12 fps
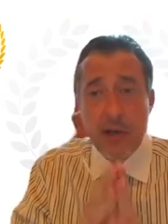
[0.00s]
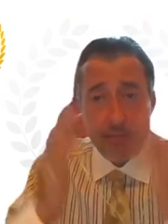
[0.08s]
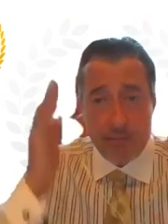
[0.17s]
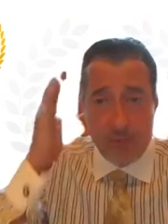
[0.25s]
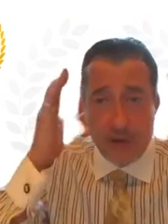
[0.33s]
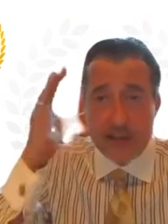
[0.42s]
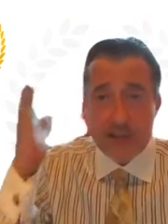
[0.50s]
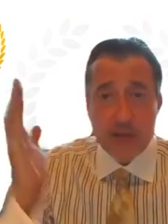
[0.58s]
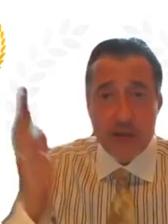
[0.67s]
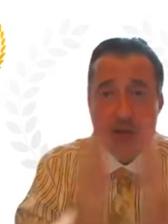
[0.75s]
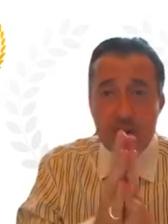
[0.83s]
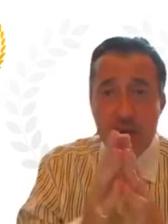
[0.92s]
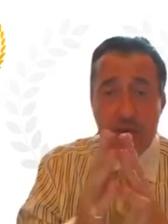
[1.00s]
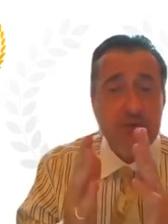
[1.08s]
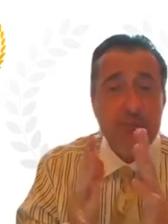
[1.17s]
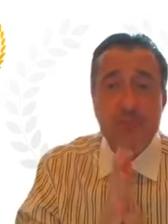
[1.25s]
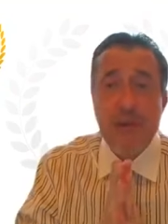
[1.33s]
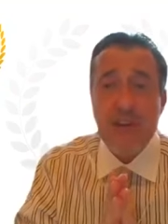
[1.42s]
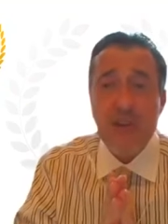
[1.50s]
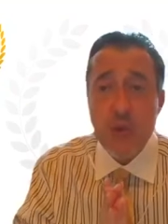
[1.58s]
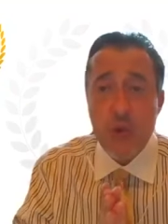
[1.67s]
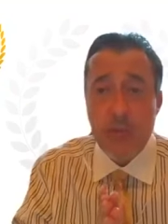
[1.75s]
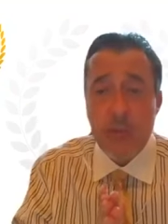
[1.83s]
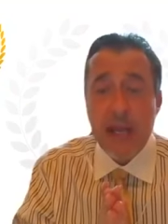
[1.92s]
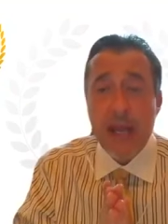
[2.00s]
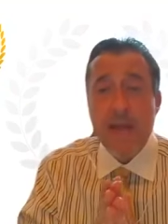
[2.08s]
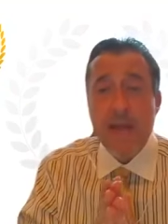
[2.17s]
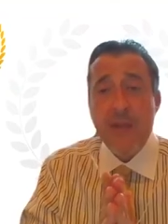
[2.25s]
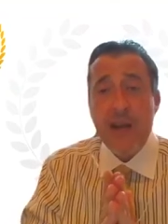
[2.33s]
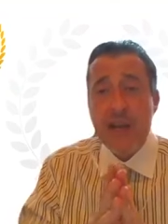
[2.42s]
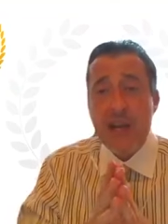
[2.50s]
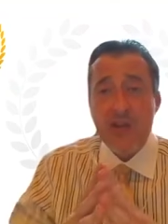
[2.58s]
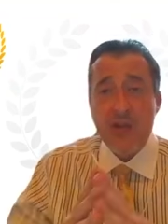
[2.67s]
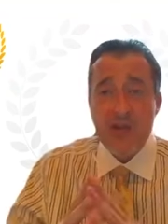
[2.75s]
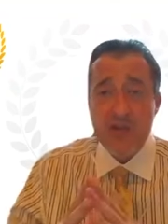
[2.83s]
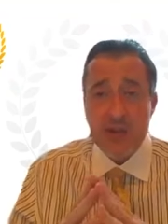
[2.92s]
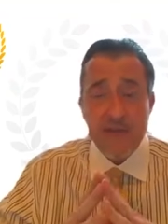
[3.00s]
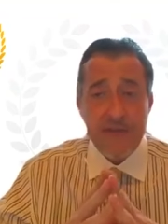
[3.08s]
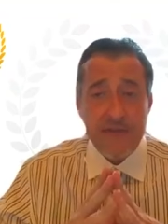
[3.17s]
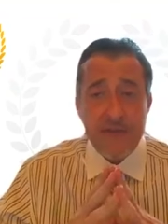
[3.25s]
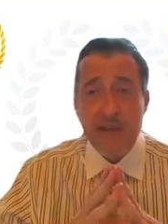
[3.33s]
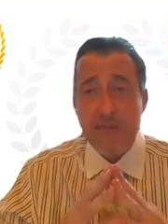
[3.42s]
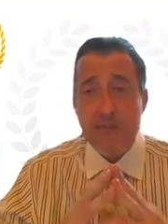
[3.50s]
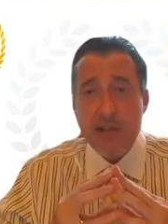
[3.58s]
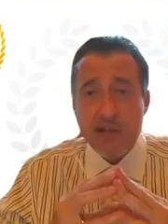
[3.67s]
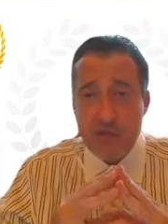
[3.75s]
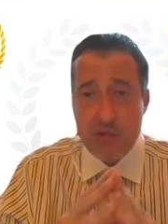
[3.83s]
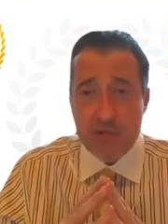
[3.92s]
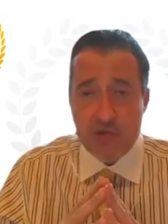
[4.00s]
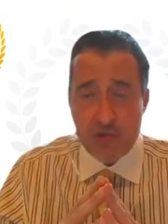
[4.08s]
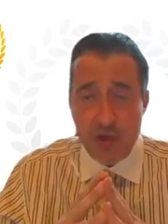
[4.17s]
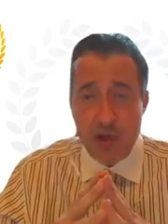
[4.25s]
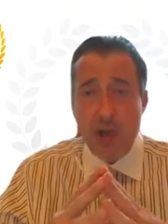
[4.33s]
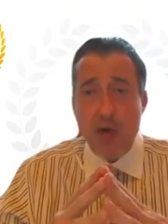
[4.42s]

brain searching or brainstorming and ask yourself a fundamental question.